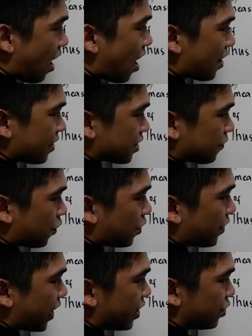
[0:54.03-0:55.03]
R is
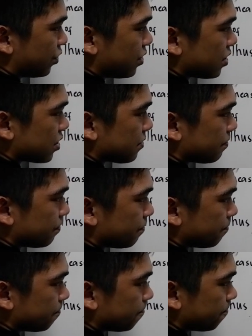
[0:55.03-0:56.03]
for radius,
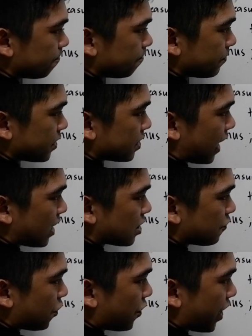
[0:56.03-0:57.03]

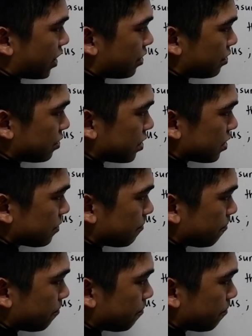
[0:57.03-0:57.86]
stands for radius.